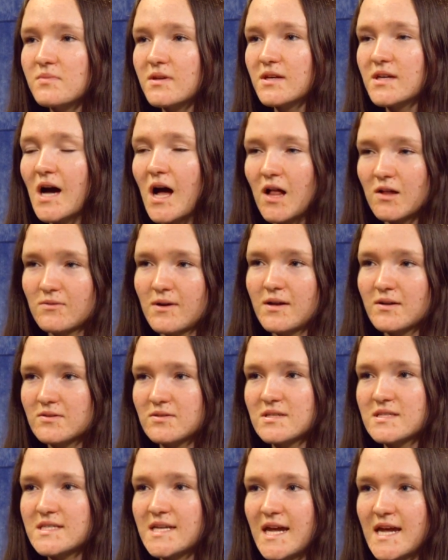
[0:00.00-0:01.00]
be Colorado
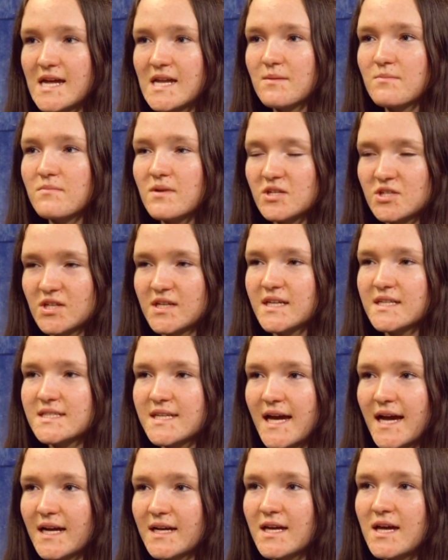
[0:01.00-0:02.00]
State and Michigan
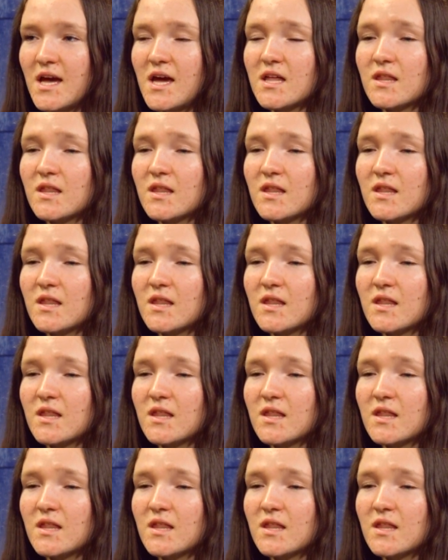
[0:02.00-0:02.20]
Tech.